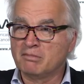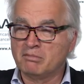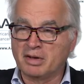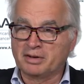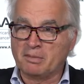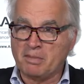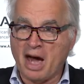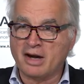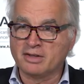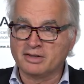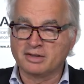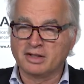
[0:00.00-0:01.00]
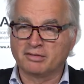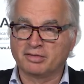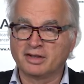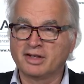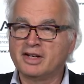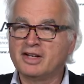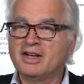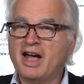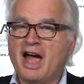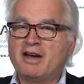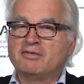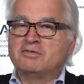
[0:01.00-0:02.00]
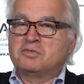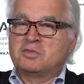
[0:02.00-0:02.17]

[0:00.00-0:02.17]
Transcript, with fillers: but the patterns are different, have